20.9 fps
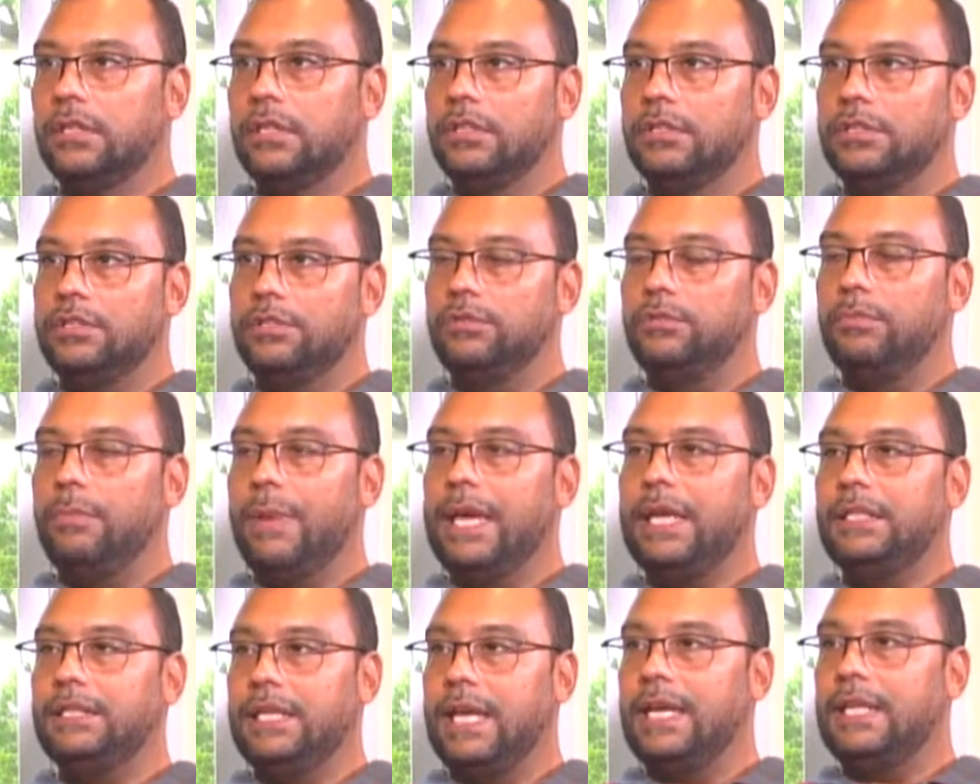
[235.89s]
to
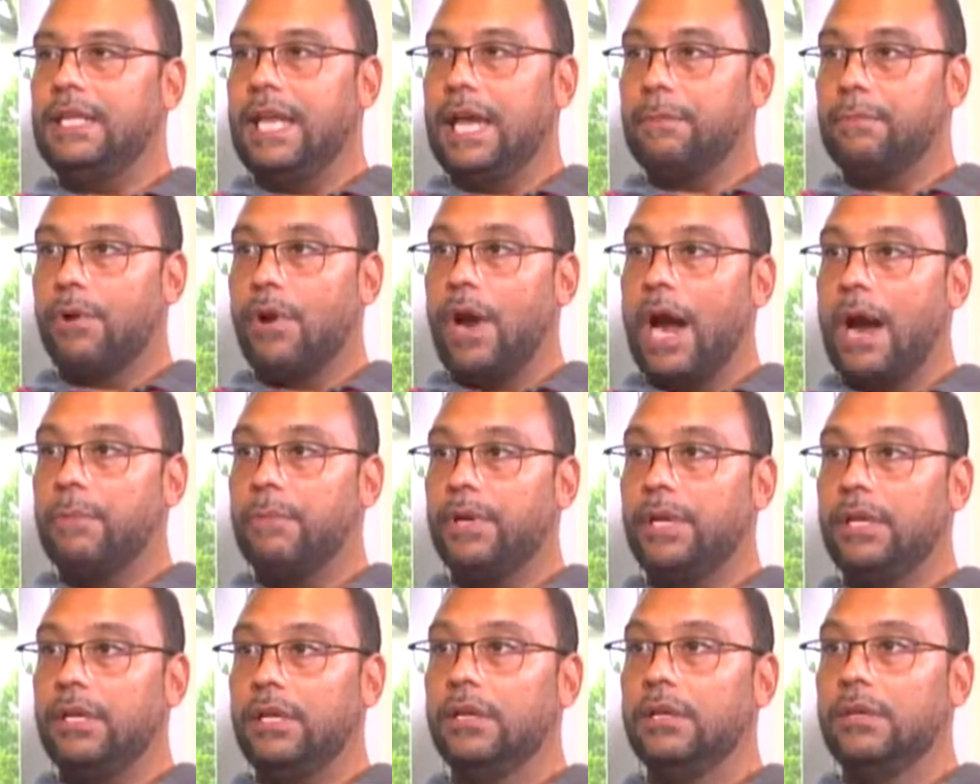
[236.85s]
maintain that property,
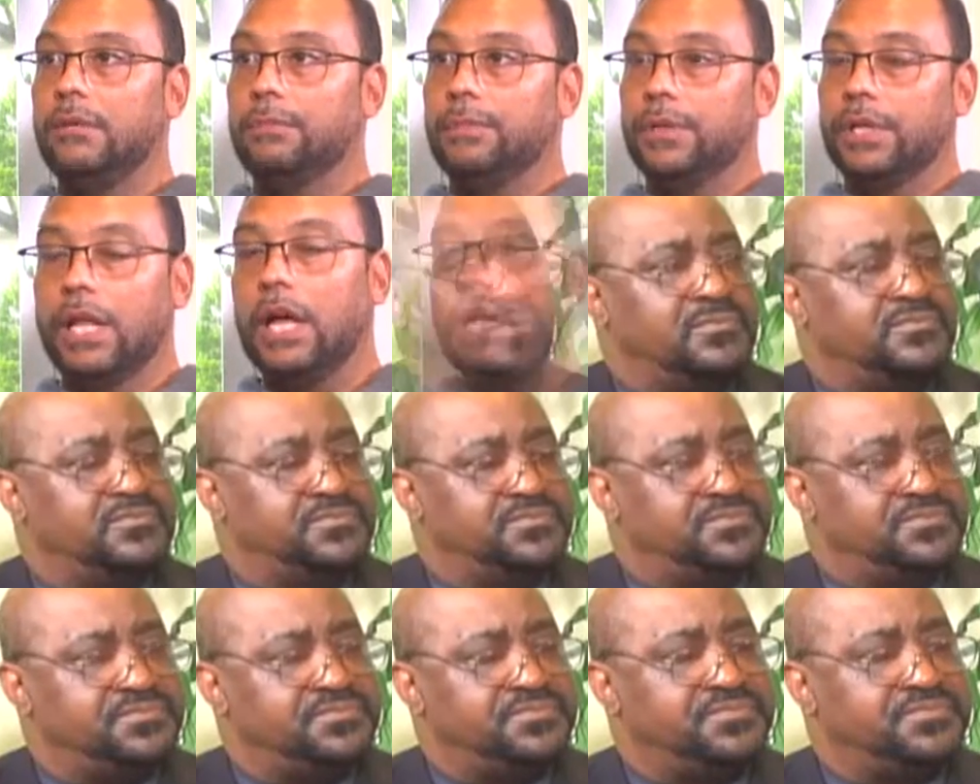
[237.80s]
okay, plus
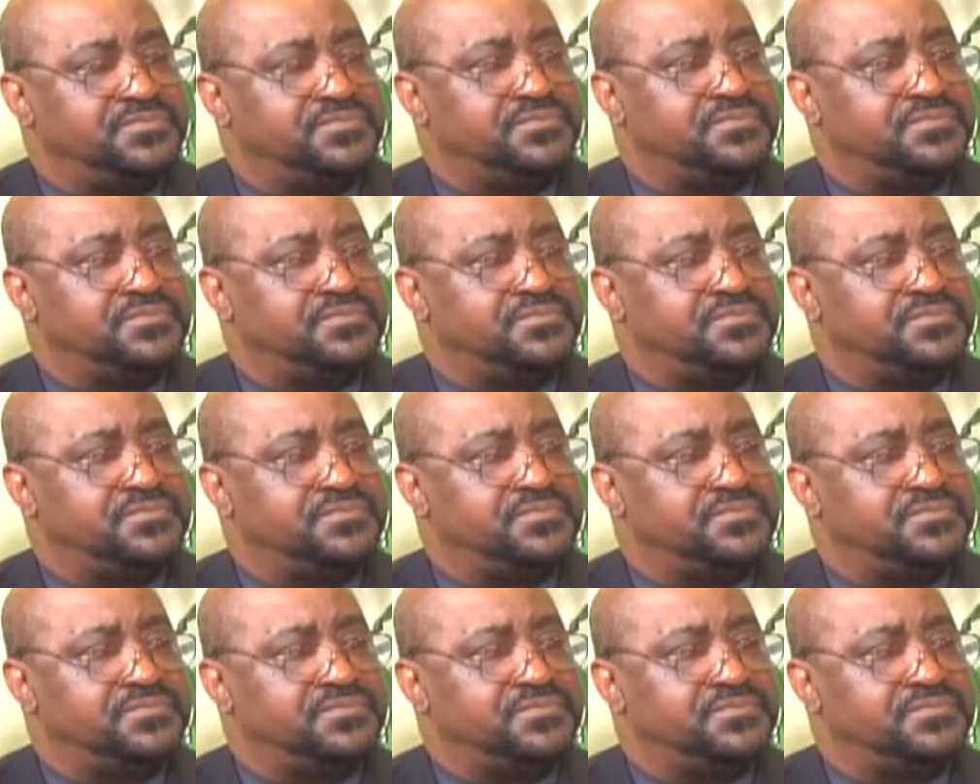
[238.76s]
the